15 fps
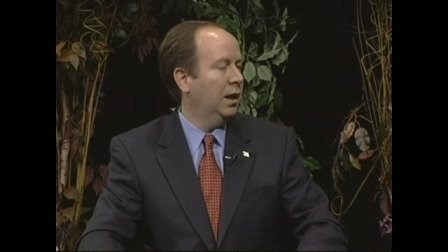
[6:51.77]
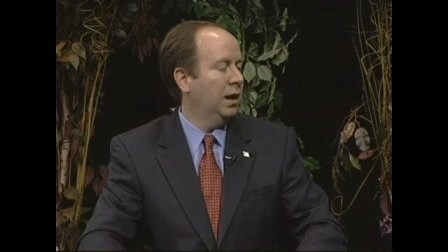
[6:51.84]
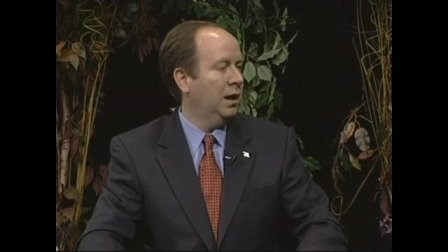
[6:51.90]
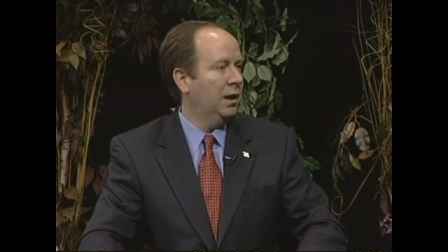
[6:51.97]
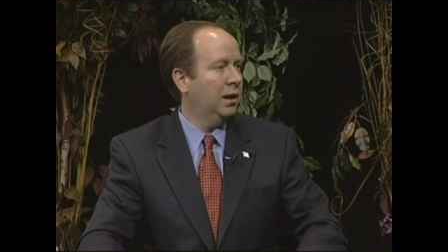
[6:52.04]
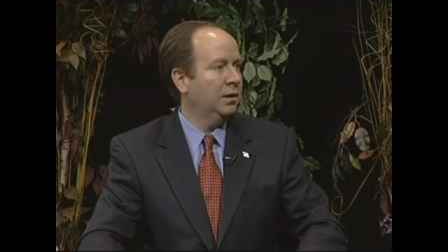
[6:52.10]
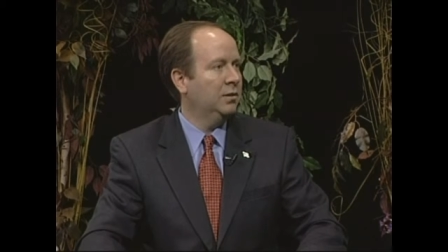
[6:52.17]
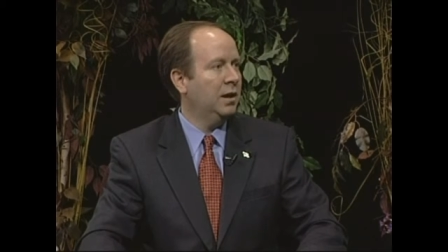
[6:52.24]

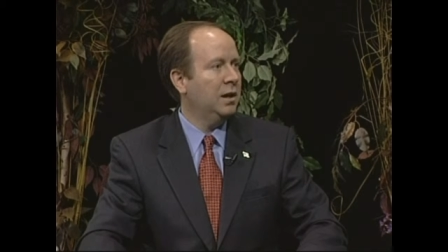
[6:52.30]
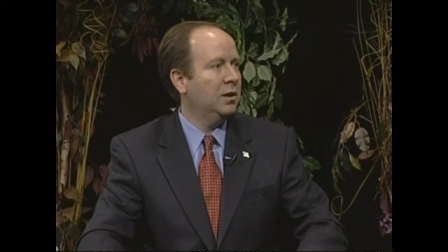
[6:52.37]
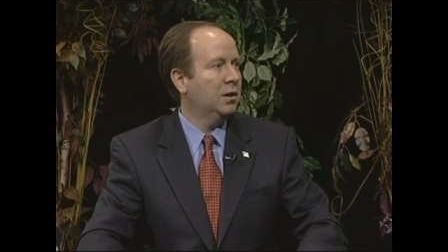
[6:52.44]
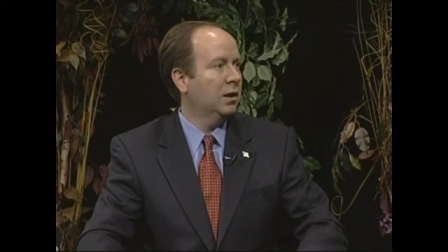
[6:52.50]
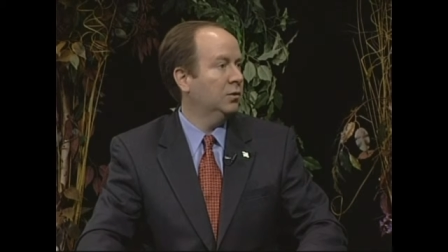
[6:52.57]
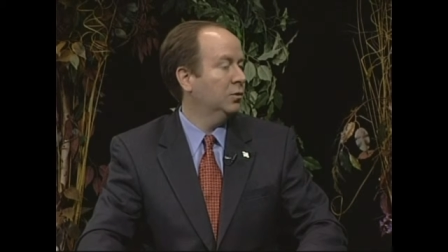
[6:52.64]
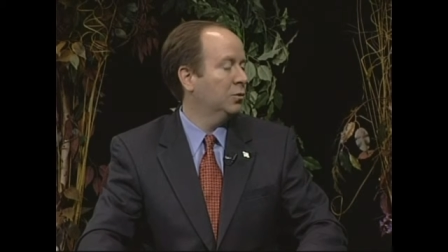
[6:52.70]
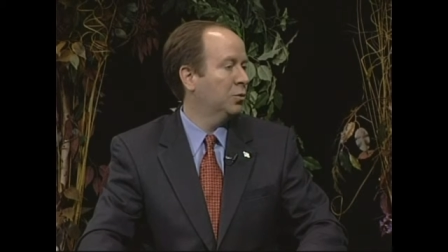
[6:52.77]
And I
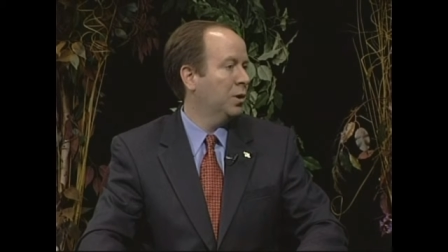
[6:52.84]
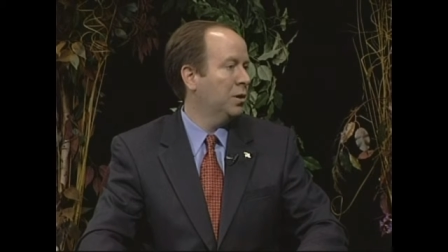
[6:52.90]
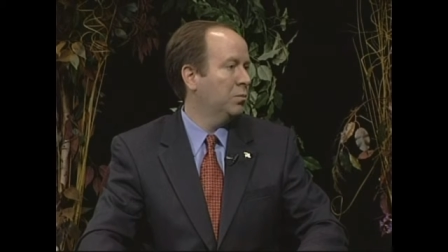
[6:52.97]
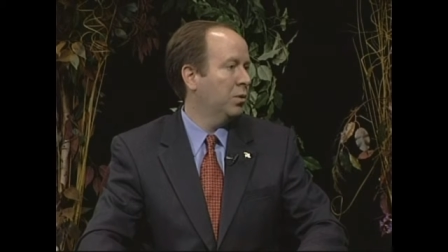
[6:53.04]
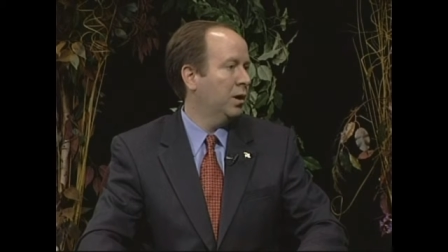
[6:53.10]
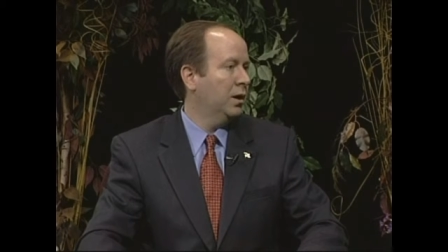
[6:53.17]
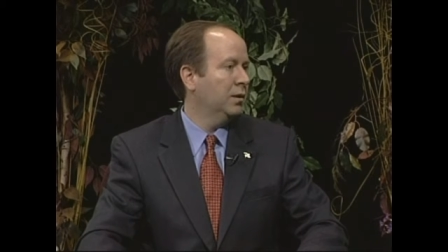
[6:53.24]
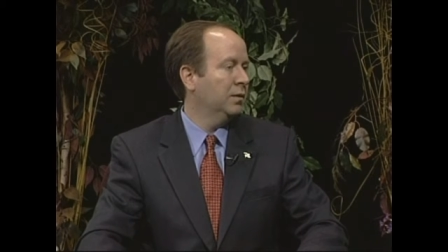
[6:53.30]
take I took
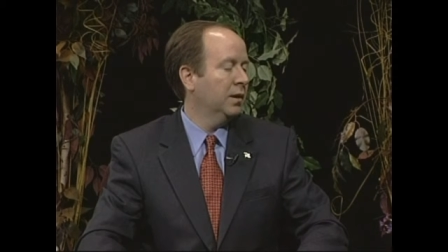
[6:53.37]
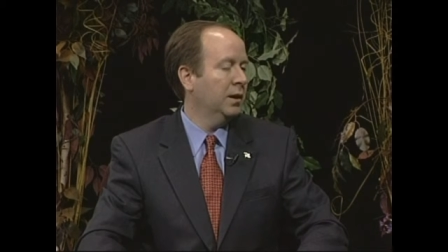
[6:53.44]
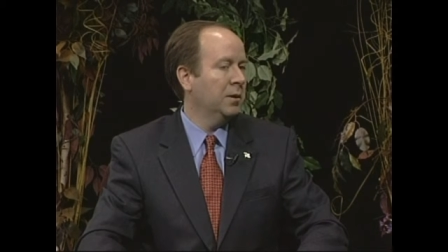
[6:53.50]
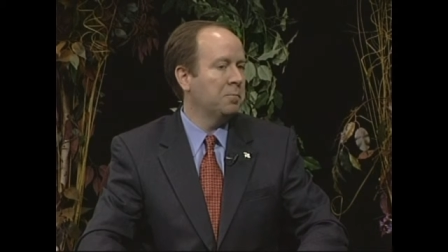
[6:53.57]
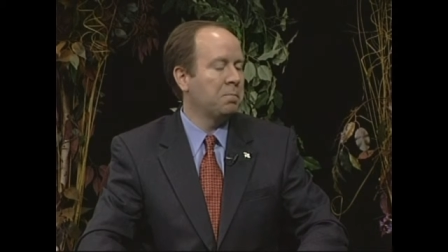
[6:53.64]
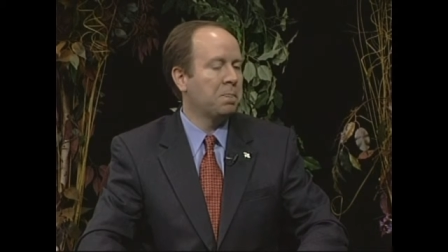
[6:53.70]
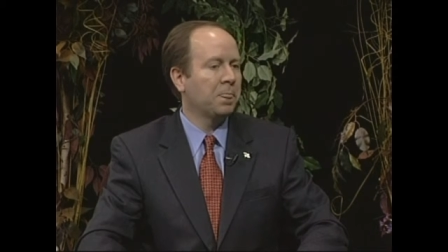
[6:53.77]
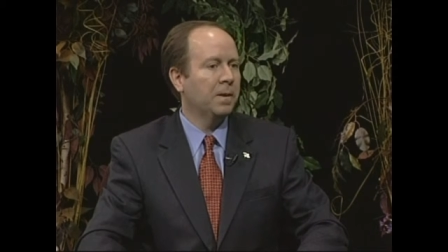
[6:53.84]
great pride in
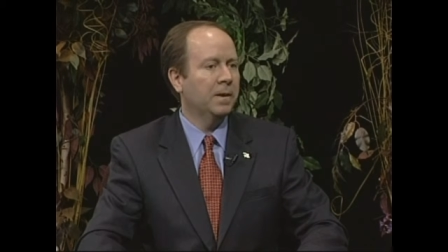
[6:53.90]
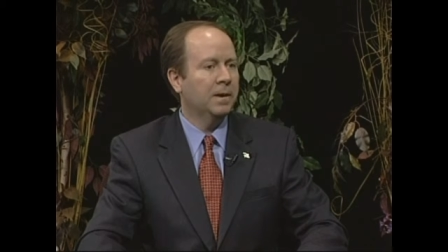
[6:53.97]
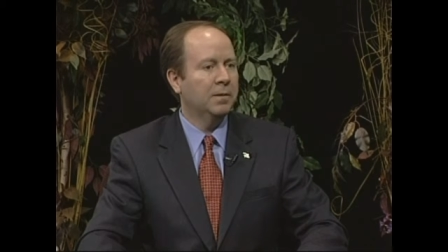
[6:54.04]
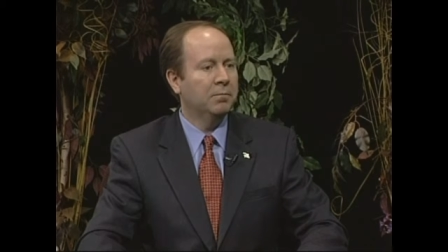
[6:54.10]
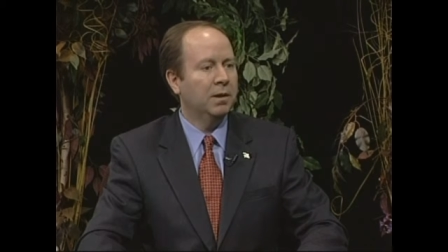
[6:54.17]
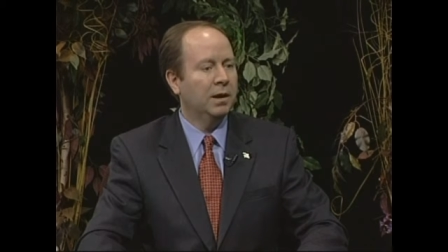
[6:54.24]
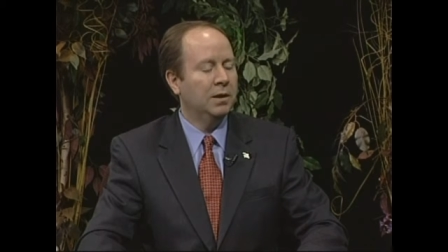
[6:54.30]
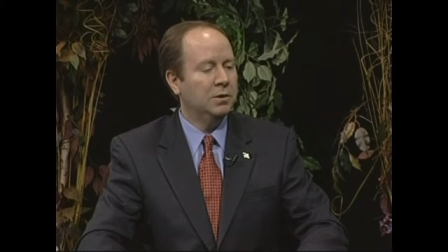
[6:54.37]
that,
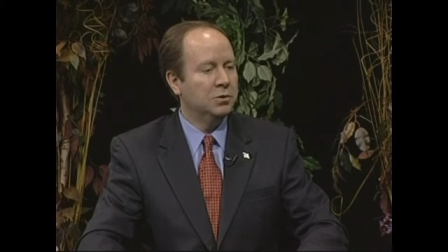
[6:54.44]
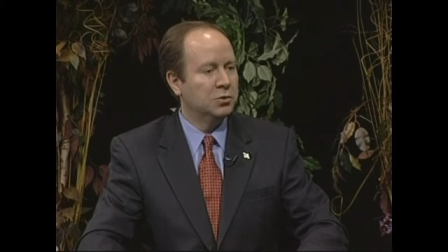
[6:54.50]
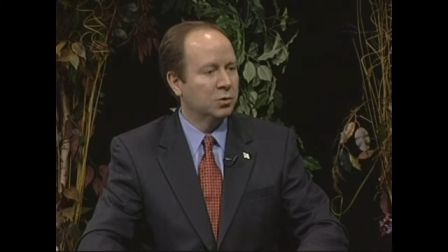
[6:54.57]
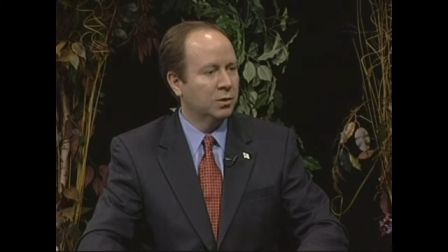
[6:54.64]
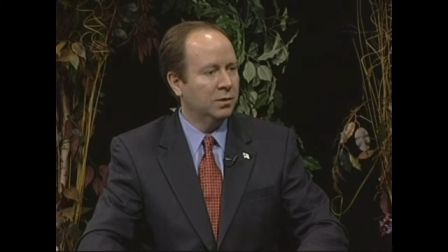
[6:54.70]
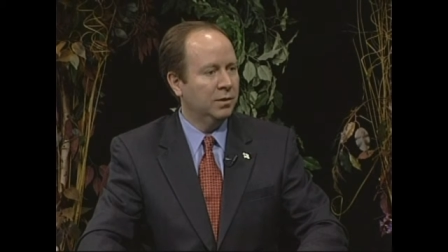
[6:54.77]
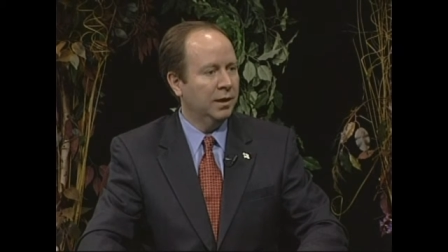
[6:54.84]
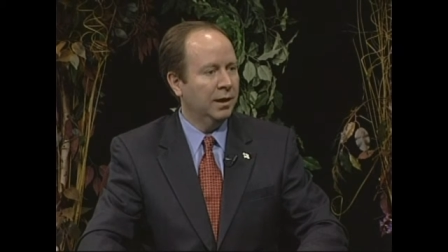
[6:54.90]
um, and I
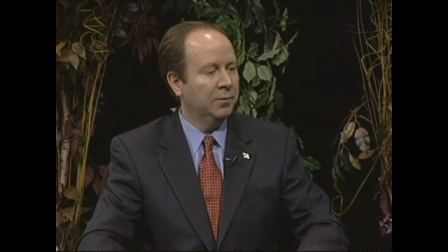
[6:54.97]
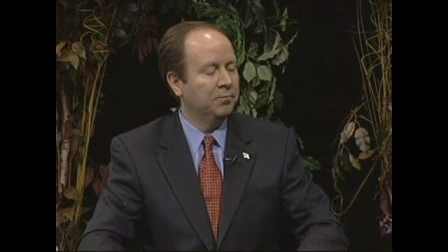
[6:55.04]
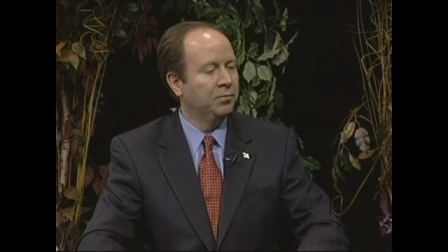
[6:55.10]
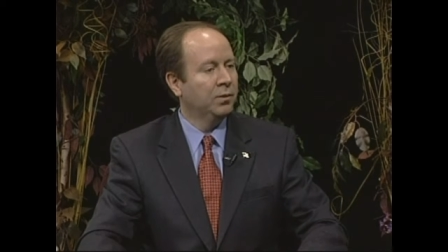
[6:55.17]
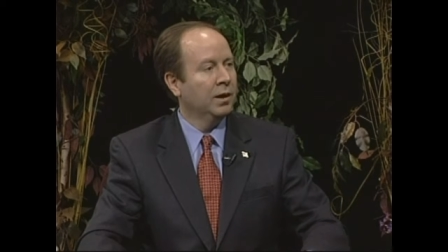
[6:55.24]
enjoyed that.